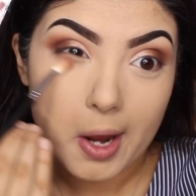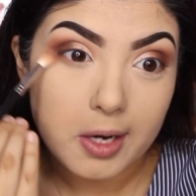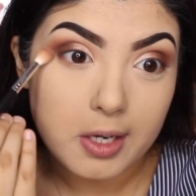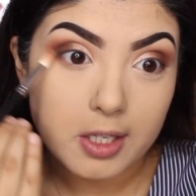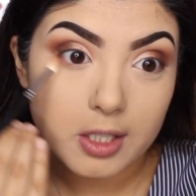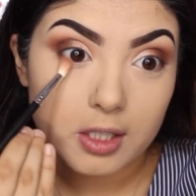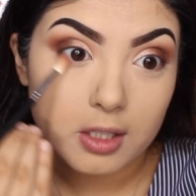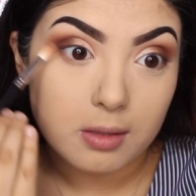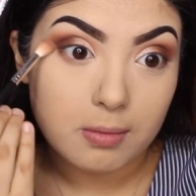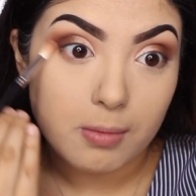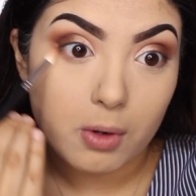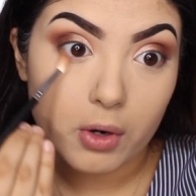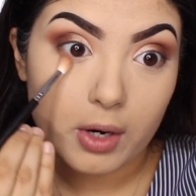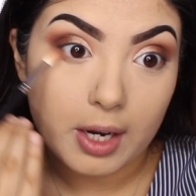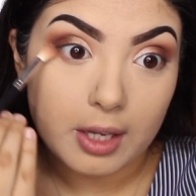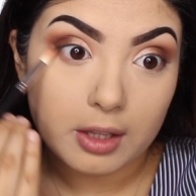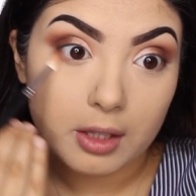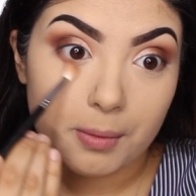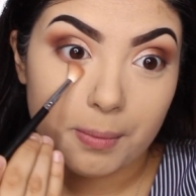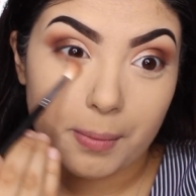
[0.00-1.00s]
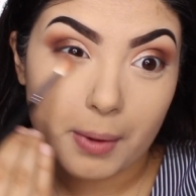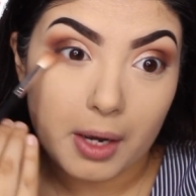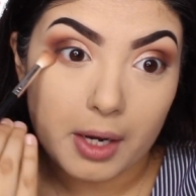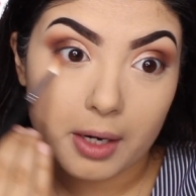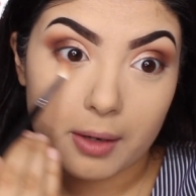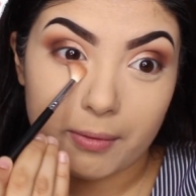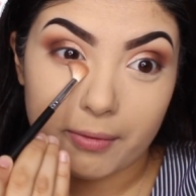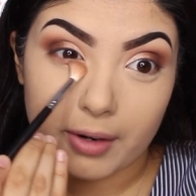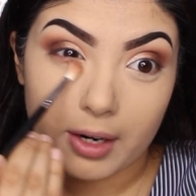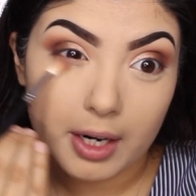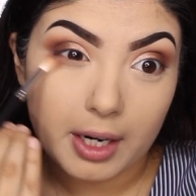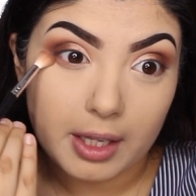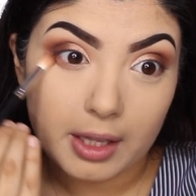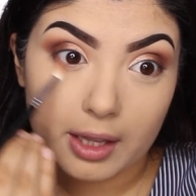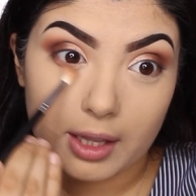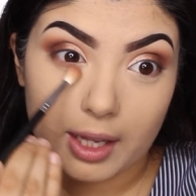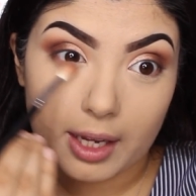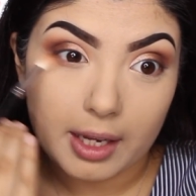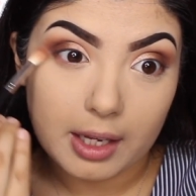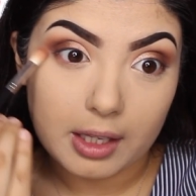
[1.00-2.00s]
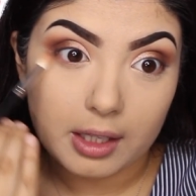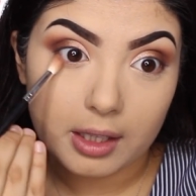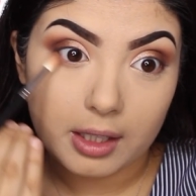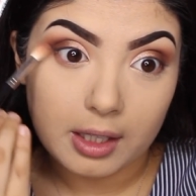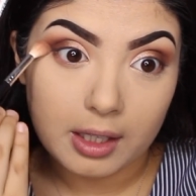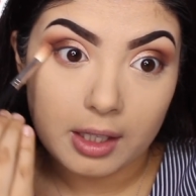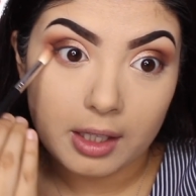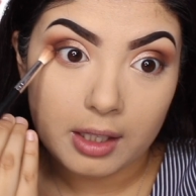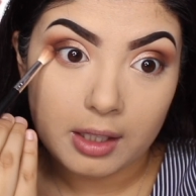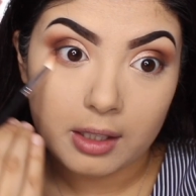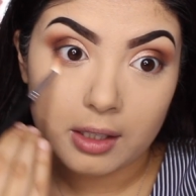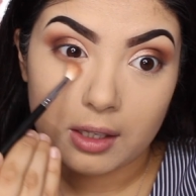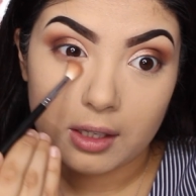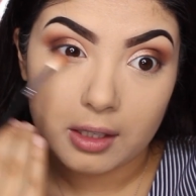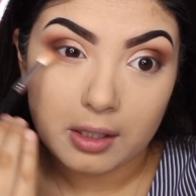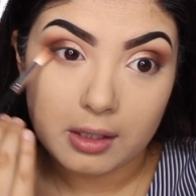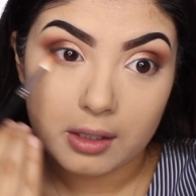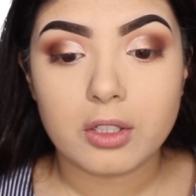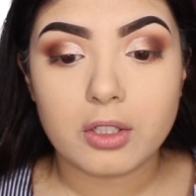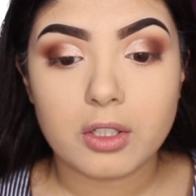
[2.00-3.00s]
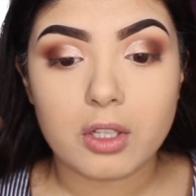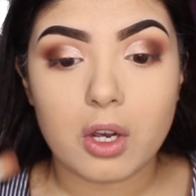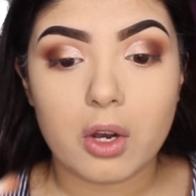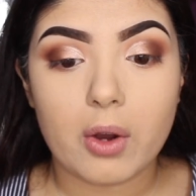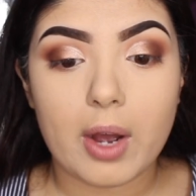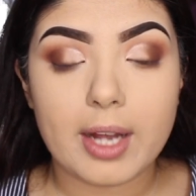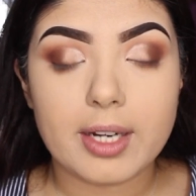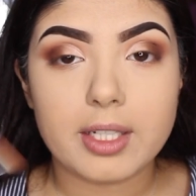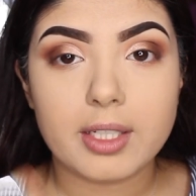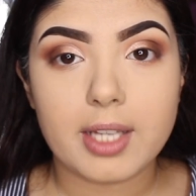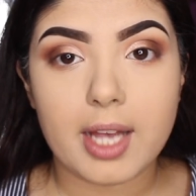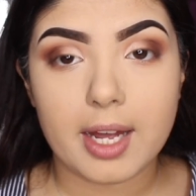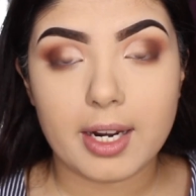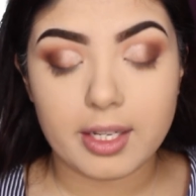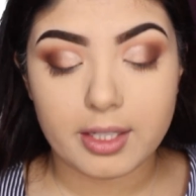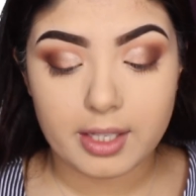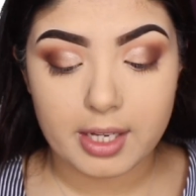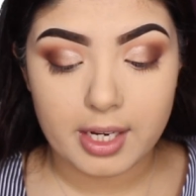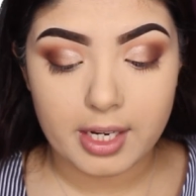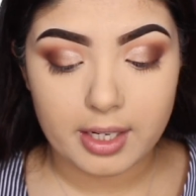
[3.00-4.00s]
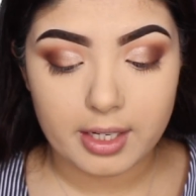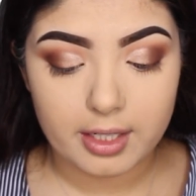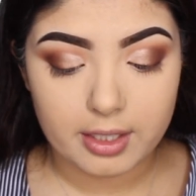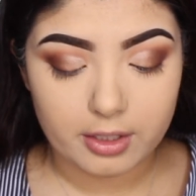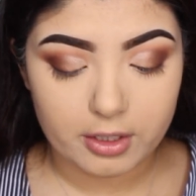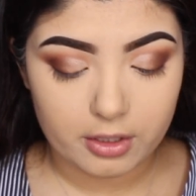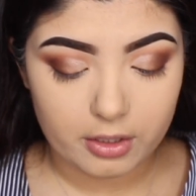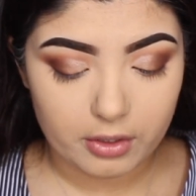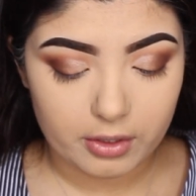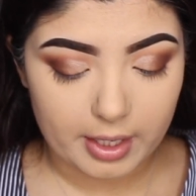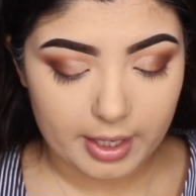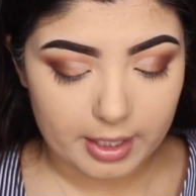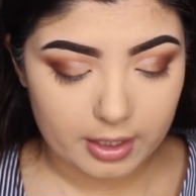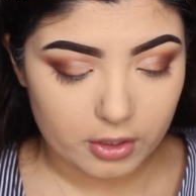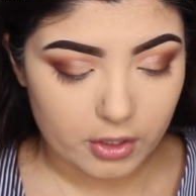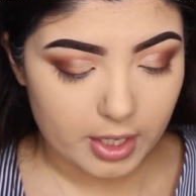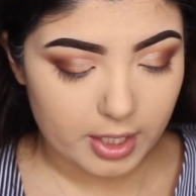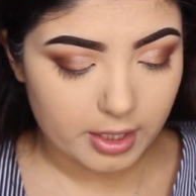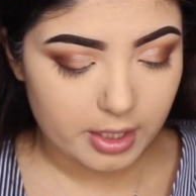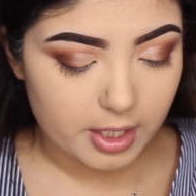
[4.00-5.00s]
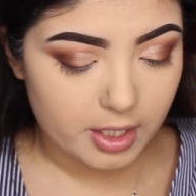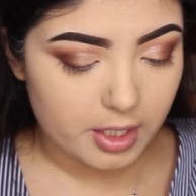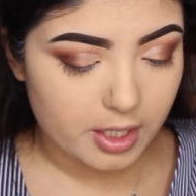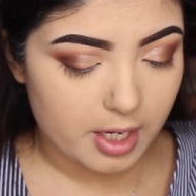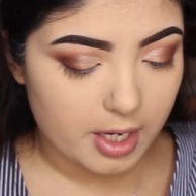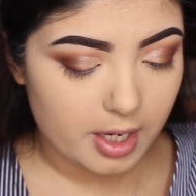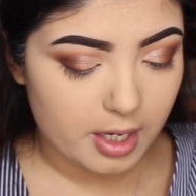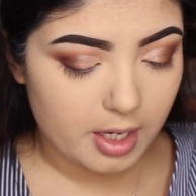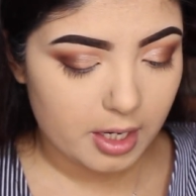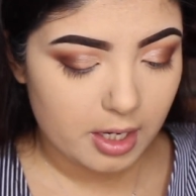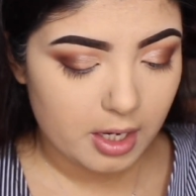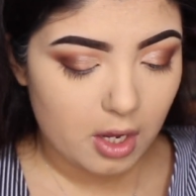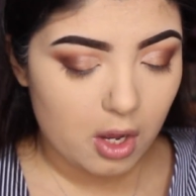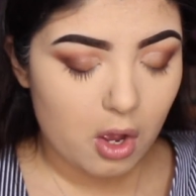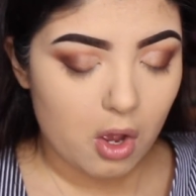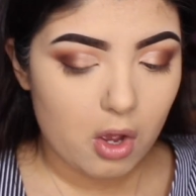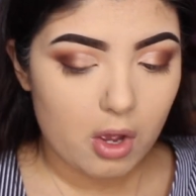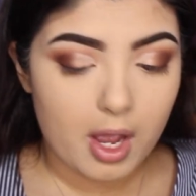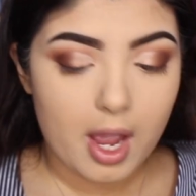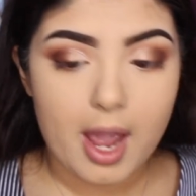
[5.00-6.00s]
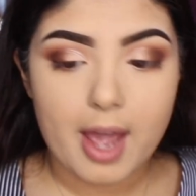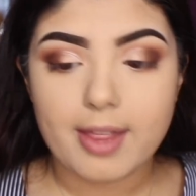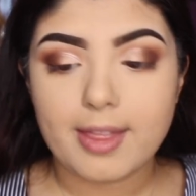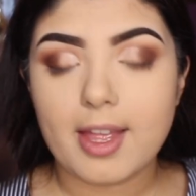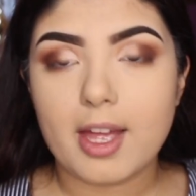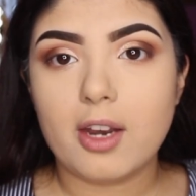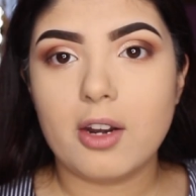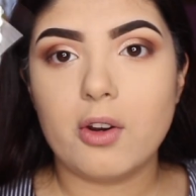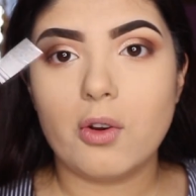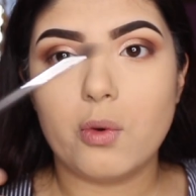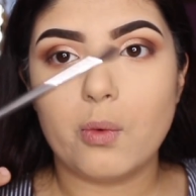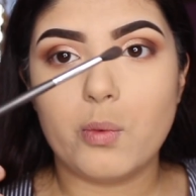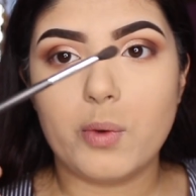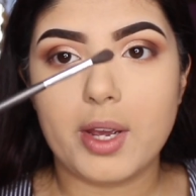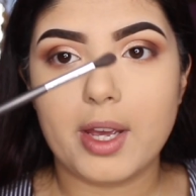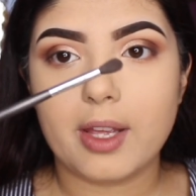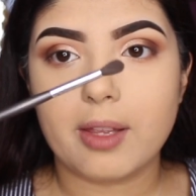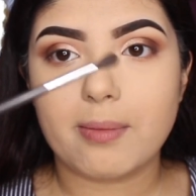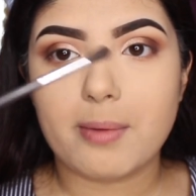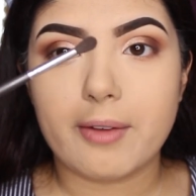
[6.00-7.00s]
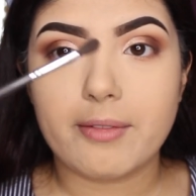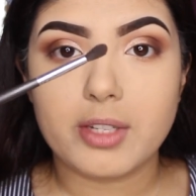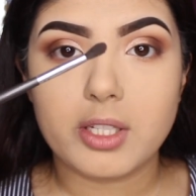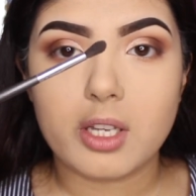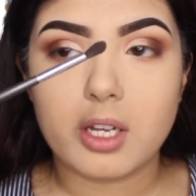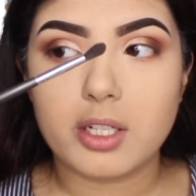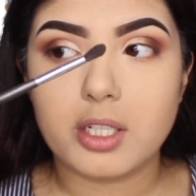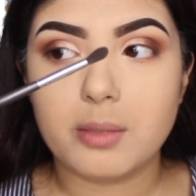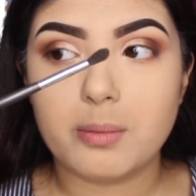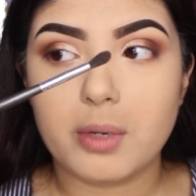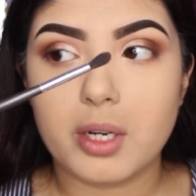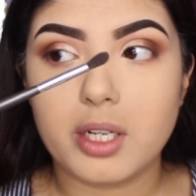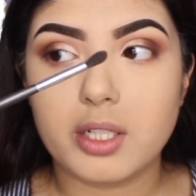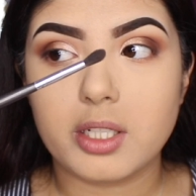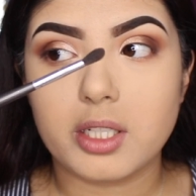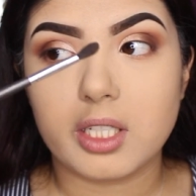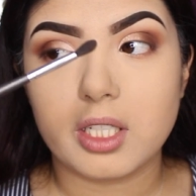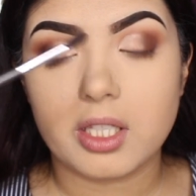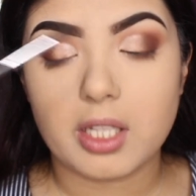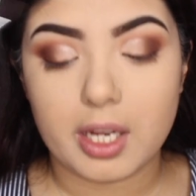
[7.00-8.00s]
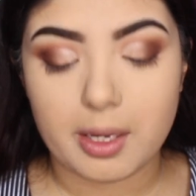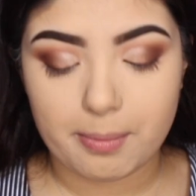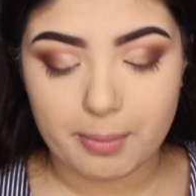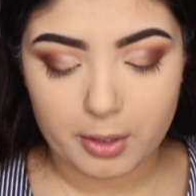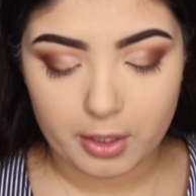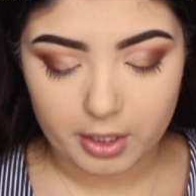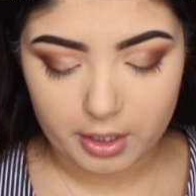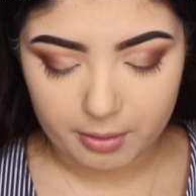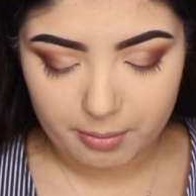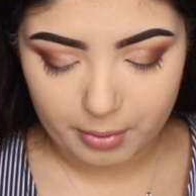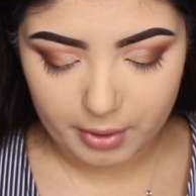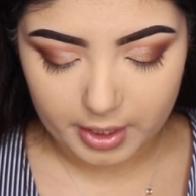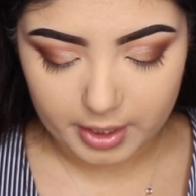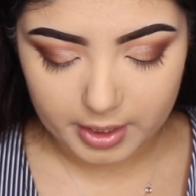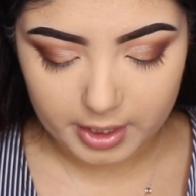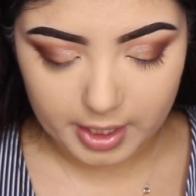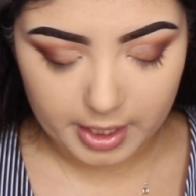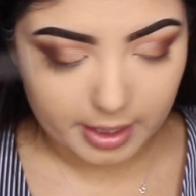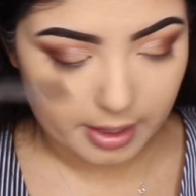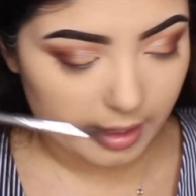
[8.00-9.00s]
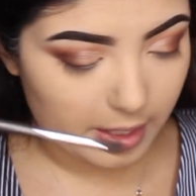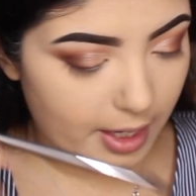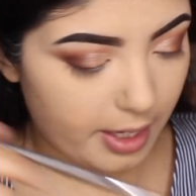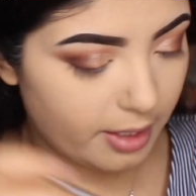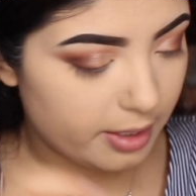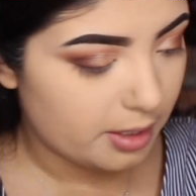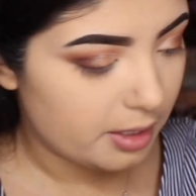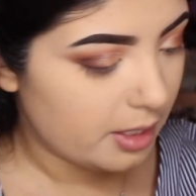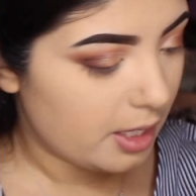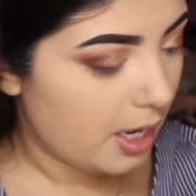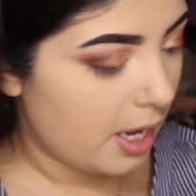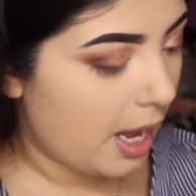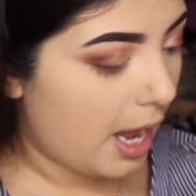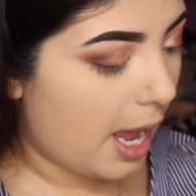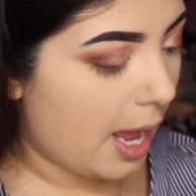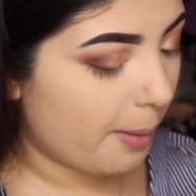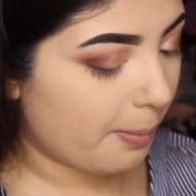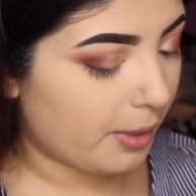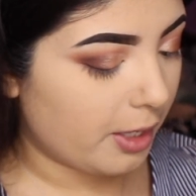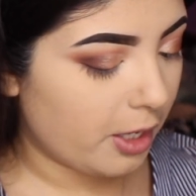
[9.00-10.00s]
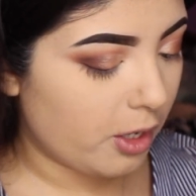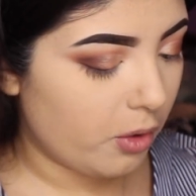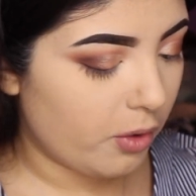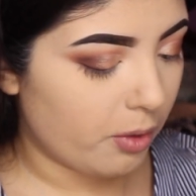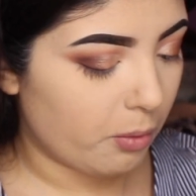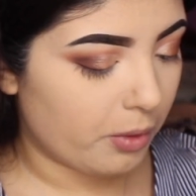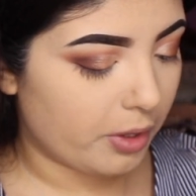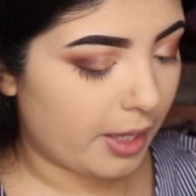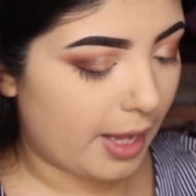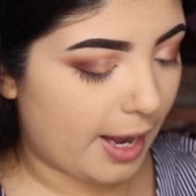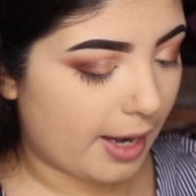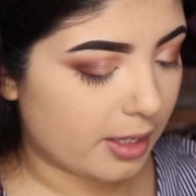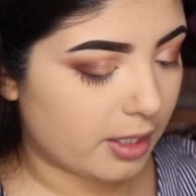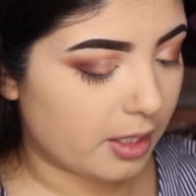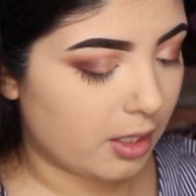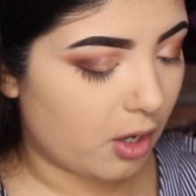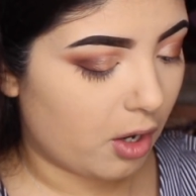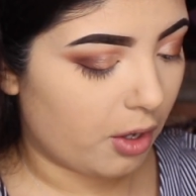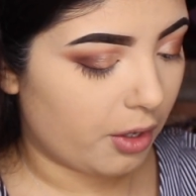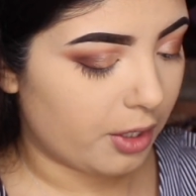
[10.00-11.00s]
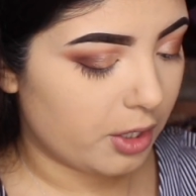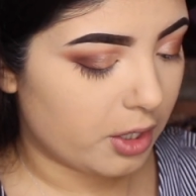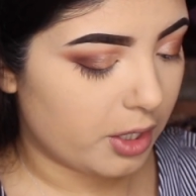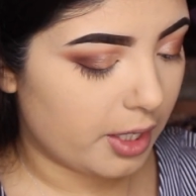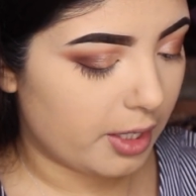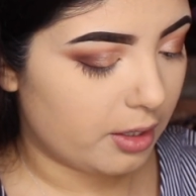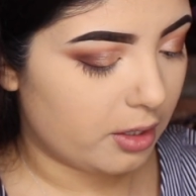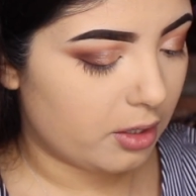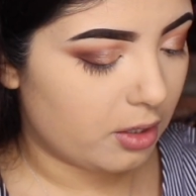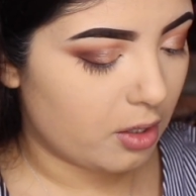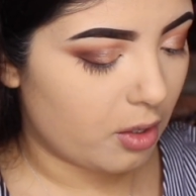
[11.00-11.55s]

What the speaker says: Just smoke out the bottom very lightly. So I just added Eden to do like a transition. And then with my Vasanti brush, it's a tapered brush like this. I'm going to go in with actually all the shades.